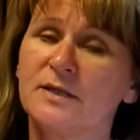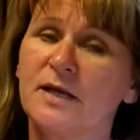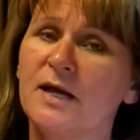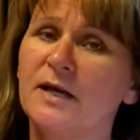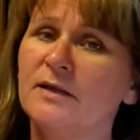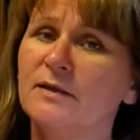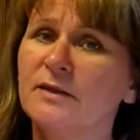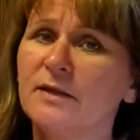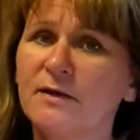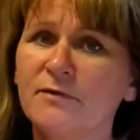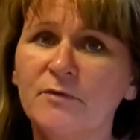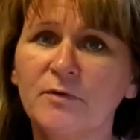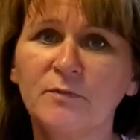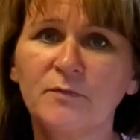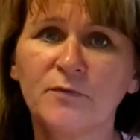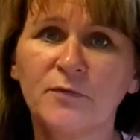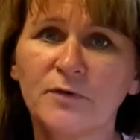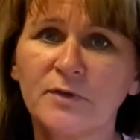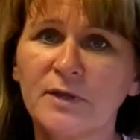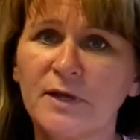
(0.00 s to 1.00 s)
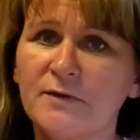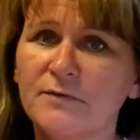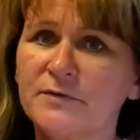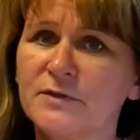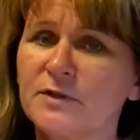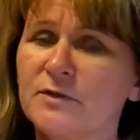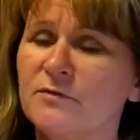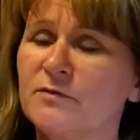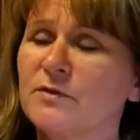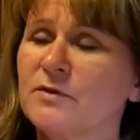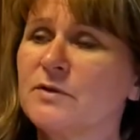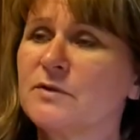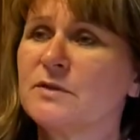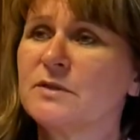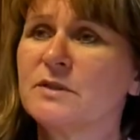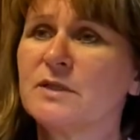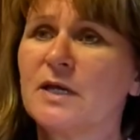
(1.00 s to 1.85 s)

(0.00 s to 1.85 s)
I love them for leftovers.